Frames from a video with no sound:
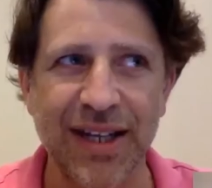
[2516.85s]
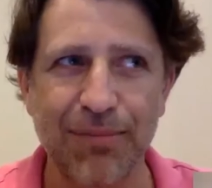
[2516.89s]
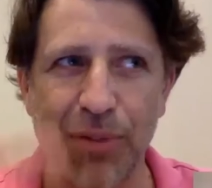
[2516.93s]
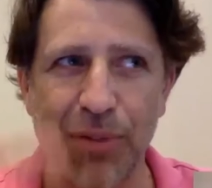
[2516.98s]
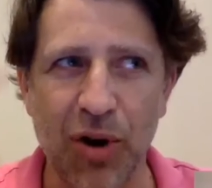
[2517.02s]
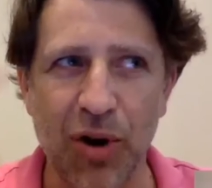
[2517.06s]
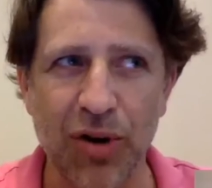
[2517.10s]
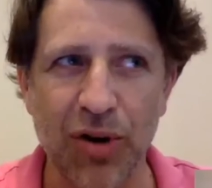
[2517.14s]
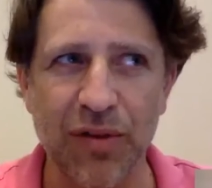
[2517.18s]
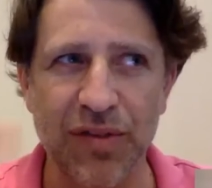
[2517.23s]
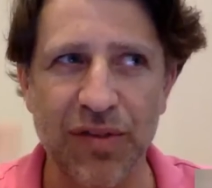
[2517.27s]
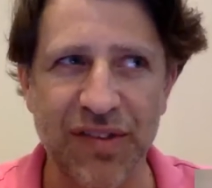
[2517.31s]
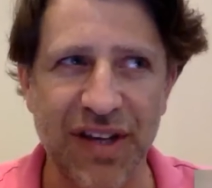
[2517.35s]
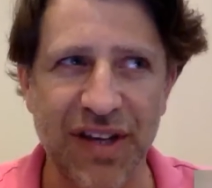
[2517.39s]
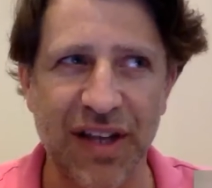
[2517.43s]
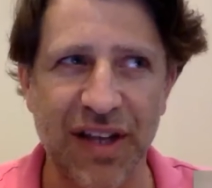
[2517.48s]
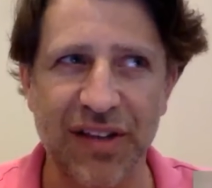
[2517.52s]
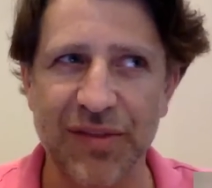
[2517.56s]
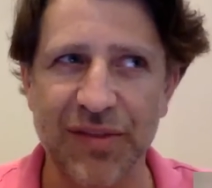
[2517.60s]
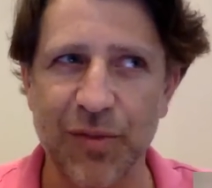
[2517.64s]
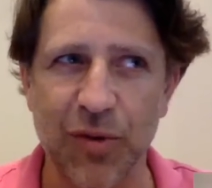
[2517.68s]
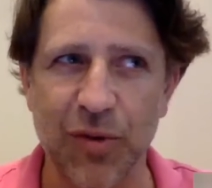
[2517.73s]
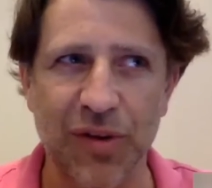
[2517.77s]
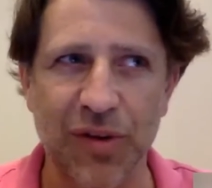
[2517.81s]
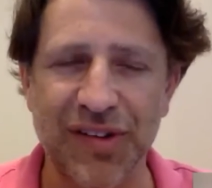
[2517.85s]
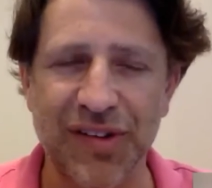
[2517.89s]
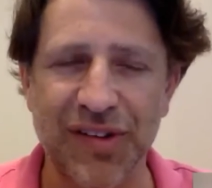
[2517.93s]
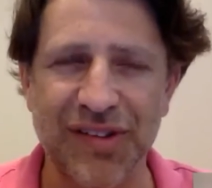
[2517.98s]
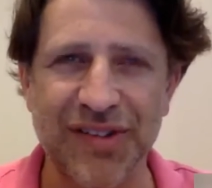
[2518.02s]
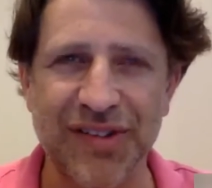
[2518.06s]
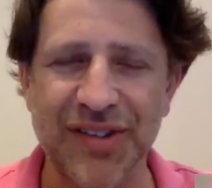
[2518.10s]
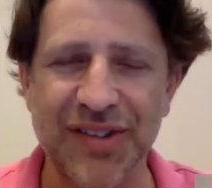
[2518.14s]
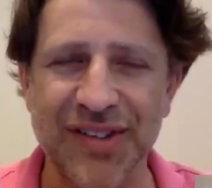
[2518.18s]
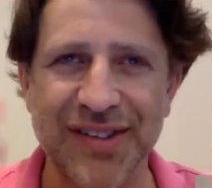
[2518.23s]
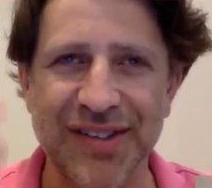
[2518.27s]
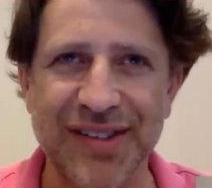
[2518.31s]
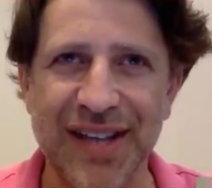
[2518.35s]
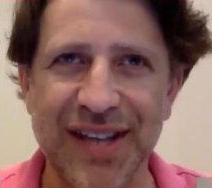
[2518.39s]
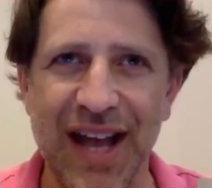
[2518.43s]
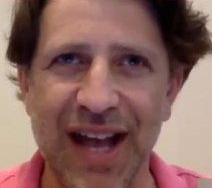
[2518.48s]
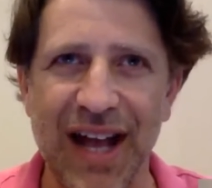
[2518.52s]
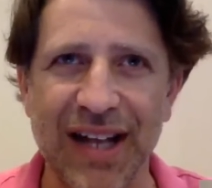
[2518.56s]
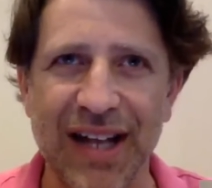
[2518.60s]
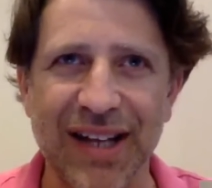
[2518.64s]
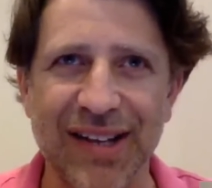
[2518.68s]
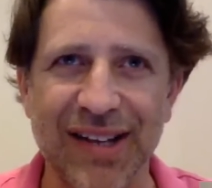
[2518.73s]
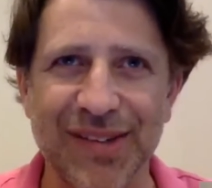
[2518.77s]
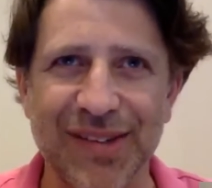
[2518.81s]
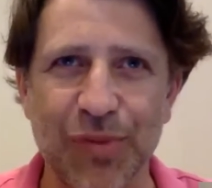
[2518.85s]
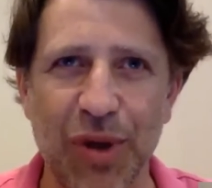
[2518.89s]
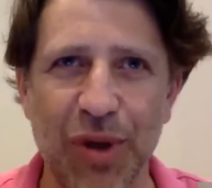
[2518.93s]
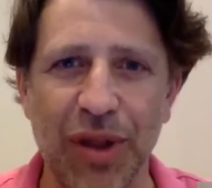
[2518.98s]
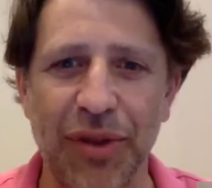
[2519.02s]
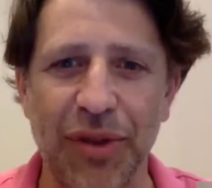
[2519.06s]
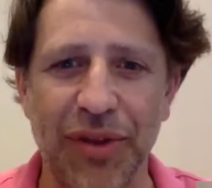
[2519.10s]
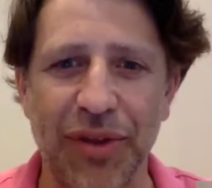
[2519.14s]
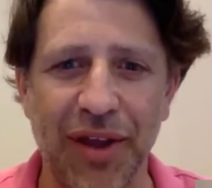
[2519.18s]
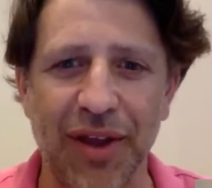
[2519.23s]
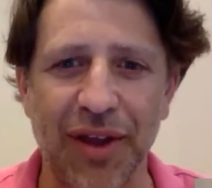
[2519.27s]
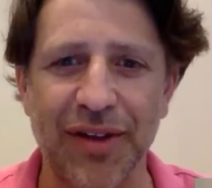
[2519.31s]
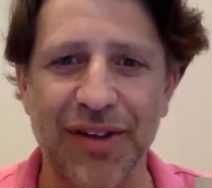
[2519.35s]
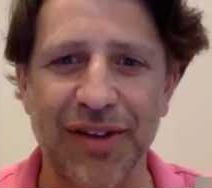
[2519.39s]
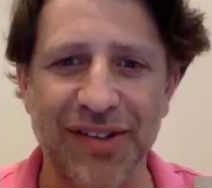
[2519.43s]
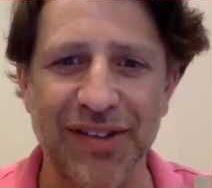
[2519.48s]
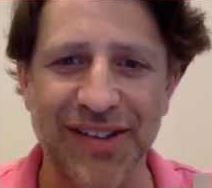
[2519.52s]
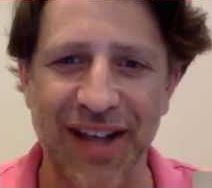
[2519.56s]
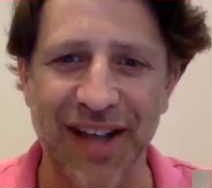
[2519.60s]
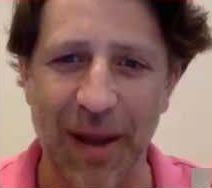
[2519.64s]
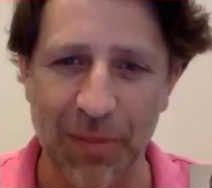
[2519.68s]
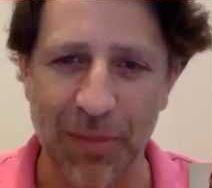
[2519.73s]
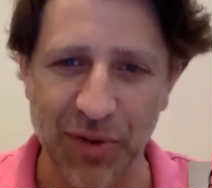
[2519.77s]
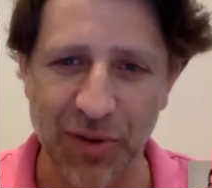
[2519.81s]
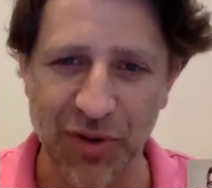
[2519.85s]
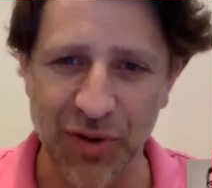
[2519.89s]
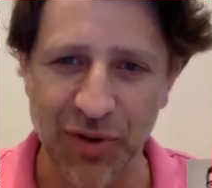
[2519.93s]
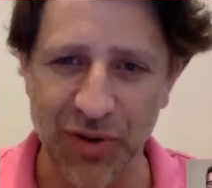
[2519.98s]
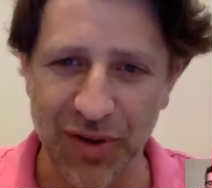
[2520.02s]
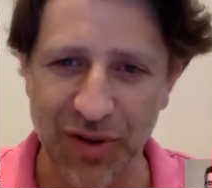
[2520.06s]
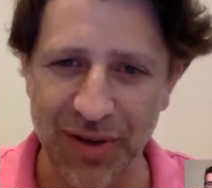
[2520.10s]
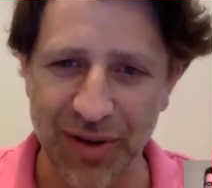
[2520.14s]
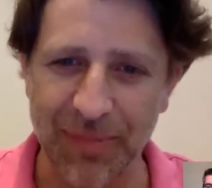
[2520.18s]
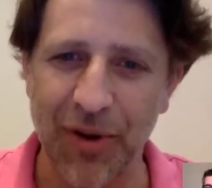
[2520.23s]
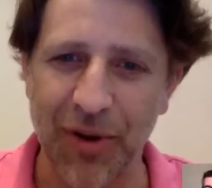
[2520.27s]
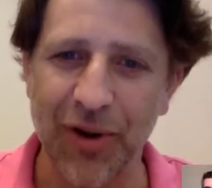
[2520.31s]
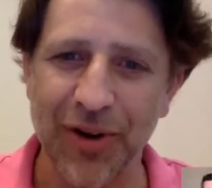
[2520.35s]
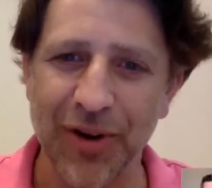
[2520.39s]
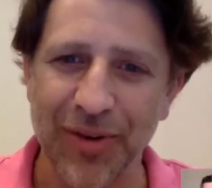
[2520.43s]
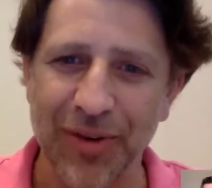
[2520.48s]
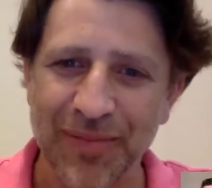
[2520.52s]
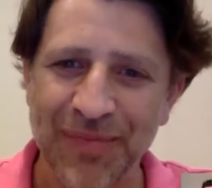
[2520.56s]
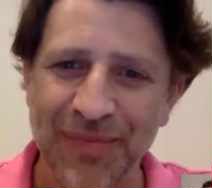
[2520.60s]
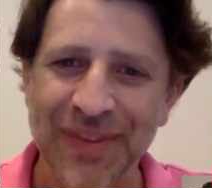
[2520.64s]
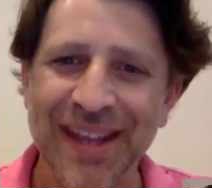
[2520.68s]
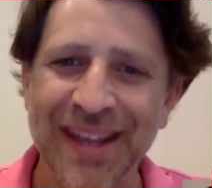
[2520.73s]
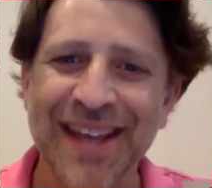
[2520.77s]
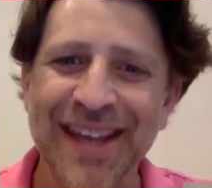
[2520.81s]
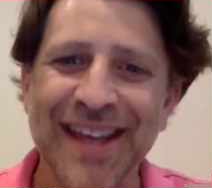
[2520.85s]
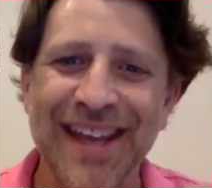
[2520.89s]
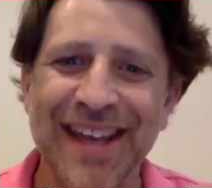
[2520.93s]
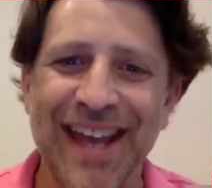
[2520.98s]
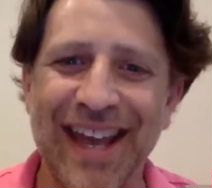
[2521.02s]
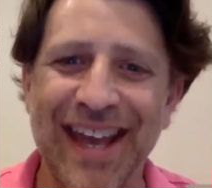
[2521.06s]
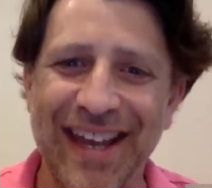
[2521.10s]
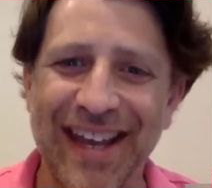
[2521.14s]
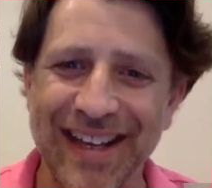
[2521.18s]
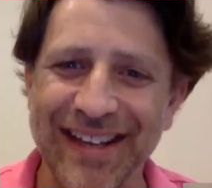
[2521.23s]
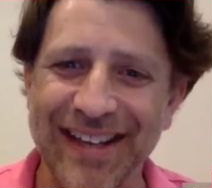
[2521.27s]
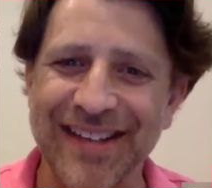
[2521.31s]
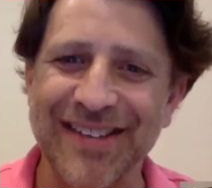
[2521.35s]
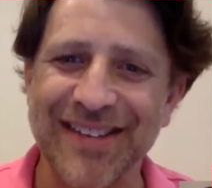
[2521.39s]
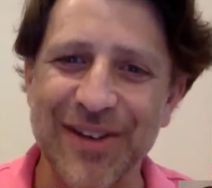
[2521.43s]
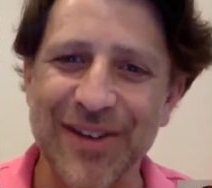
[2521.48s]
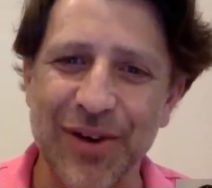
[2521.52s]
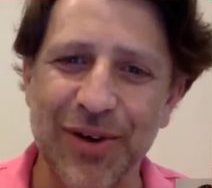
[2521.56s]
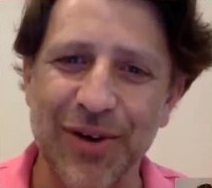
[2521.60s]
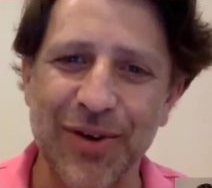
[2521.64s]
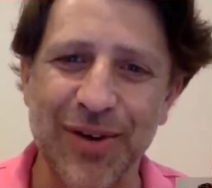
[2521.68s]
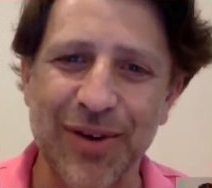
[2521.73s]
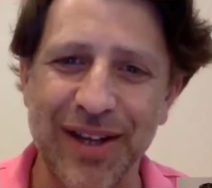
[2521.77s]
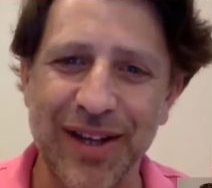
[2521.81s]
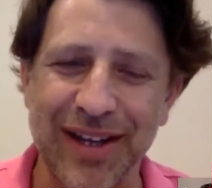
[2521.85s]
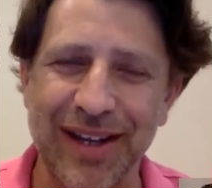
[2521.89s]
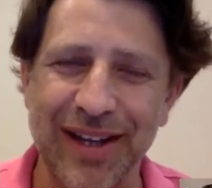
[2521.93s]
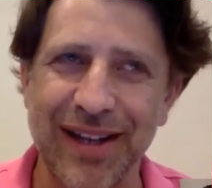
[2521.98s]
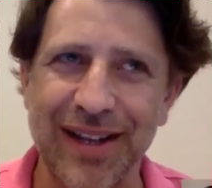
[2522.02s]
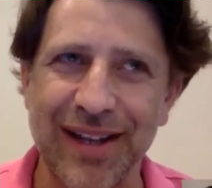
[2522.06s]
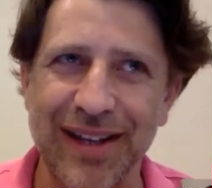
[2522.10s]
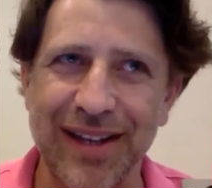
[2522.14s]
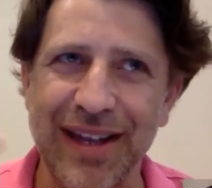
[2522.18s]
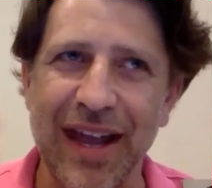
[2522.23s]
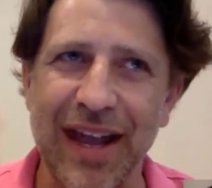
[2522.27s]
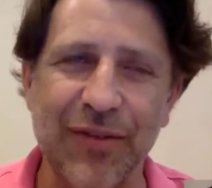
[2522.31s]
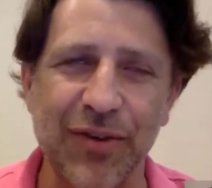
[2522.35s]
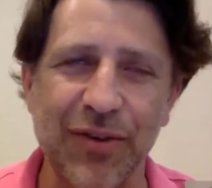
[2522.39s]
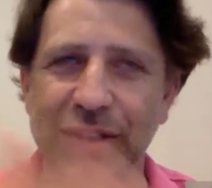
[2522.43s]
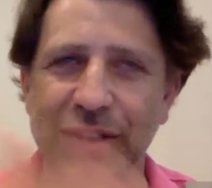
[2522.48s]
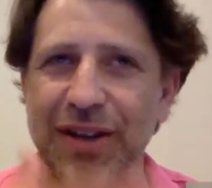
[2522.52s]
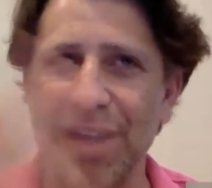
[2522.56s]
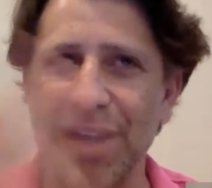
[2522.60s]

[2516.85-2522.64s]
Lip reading: part of Salesforce is just not as well done as the opportunity part. And so every